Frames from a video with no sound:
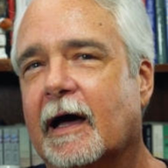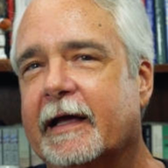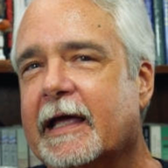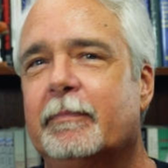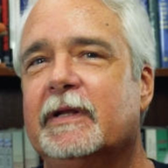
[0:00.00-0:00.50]
I
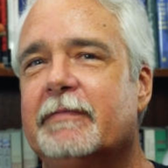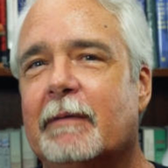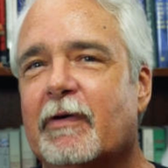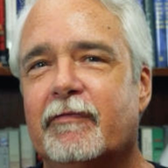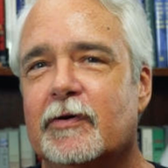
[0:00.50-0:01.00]
can't believe
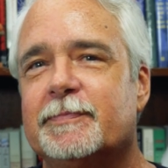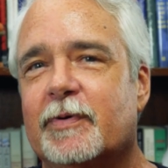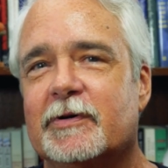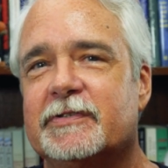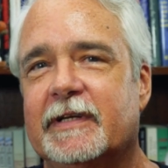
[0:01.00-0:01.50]
I'm the first
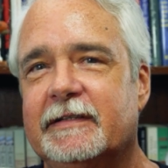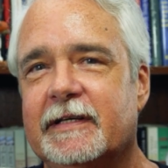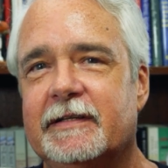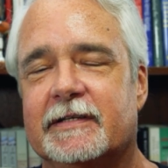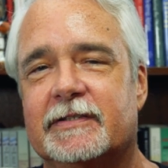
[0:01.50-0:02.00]
person they
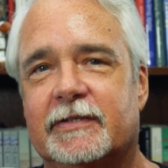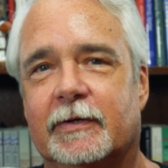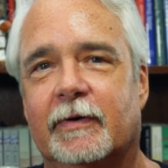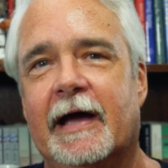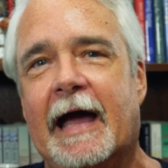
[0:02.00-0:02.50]
did this
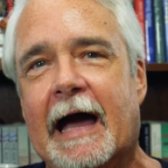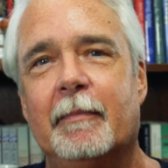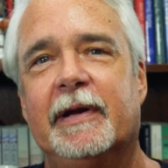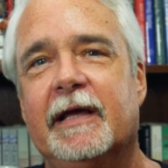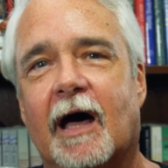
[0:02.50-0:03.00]
to. How
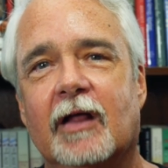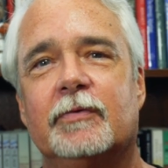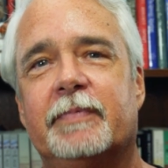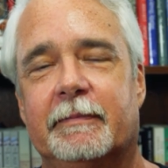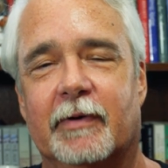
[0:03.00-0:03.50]
many
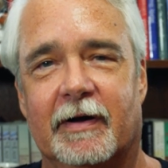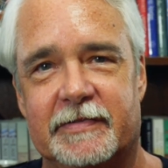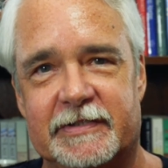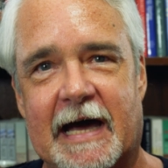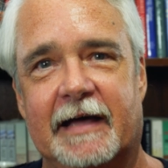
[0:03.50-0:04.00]
other people
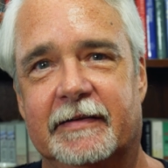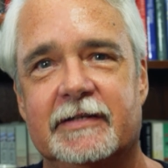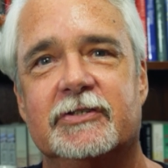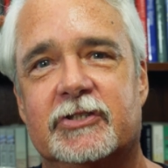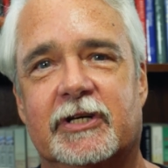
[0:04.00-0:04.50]
have sat in
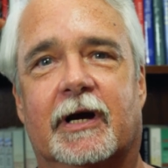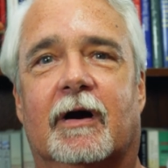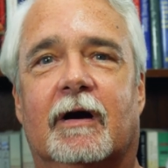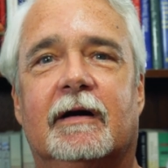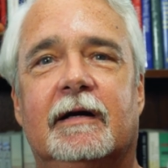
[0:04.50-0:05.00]
this
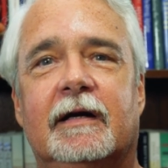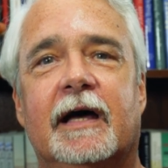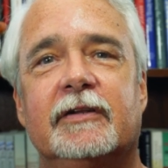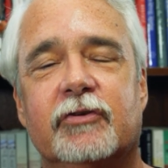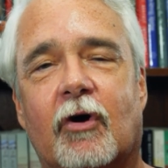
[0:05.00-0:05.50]
chair
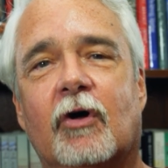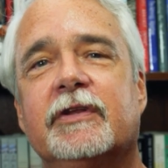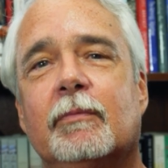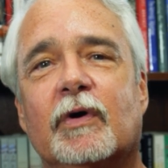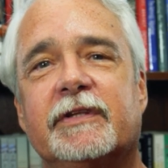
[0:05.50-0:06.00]
and
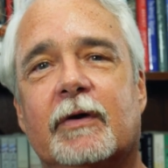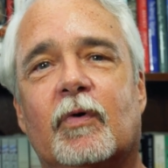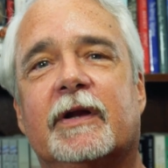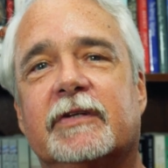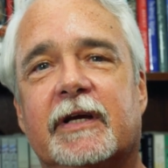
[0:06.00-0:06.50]
told them what they
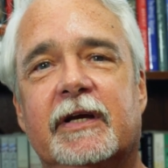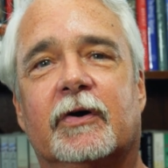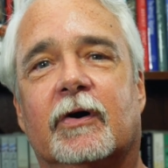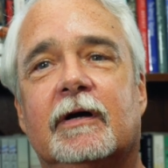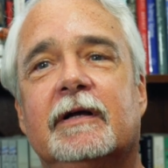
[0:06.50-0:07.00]
wanted to
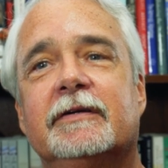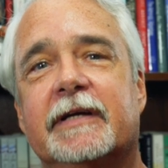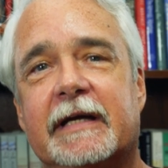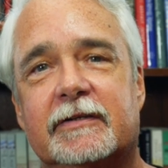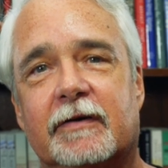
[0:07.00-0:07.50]
hear
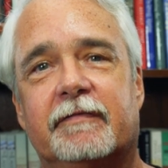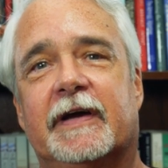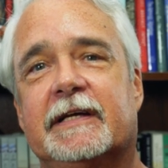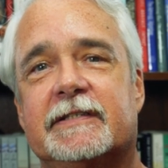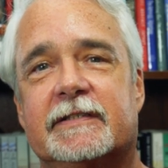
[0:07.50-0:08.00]
to get their
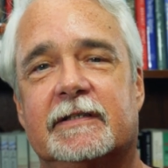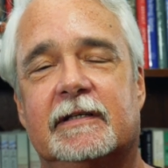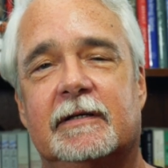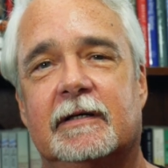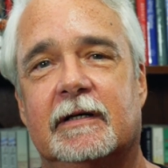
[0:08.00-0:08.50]
face
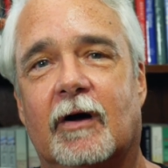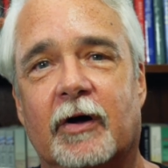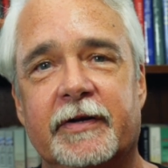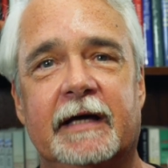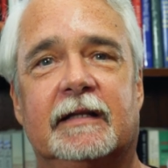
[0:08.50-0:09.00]

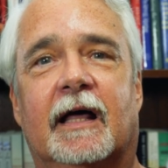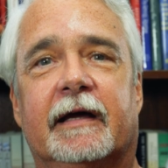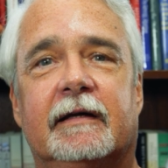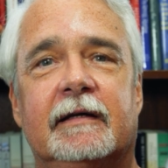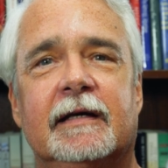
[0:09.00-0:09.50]
on
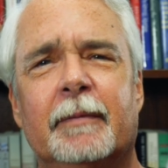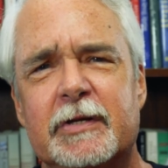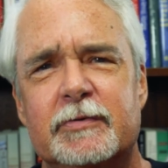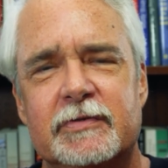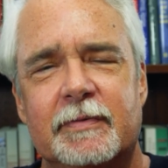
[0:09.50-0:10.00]
Nightline? I
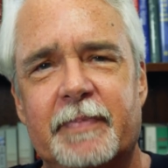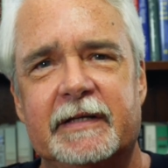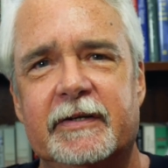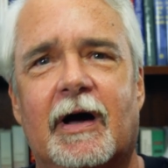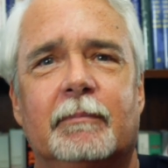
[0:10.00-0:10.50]
mean, this was a
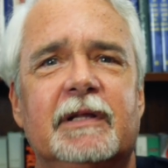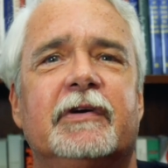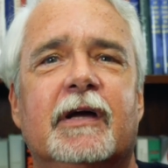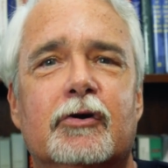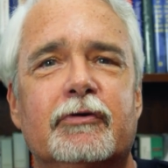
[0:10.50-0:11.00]
big deal. I'm
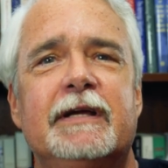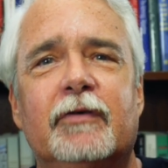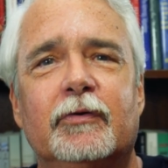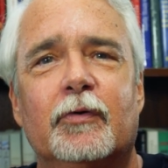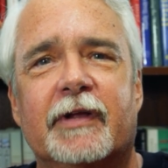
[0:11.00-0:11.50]
living in
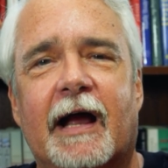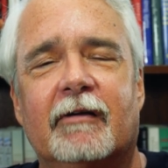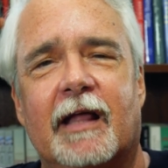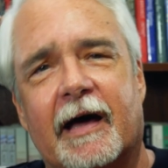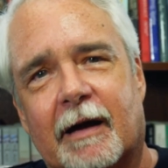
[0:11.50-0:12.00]
Greenville, North
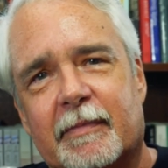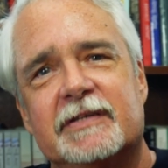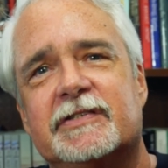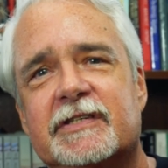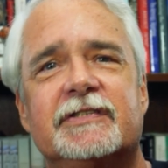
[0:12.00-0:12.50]
Carolina. I'm an
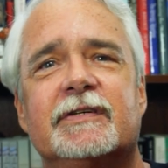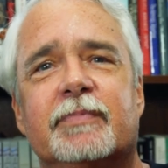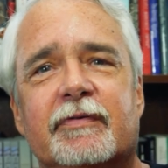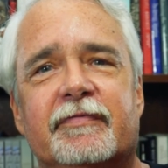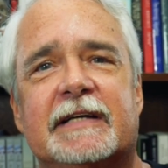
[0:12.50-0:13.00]
assistant
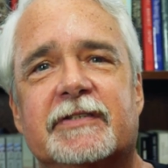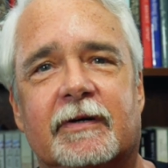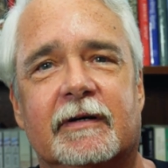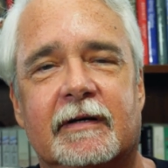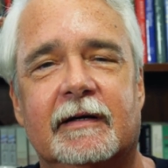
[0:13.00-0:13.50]

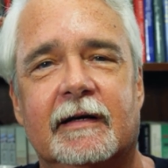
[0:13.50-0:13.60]
professor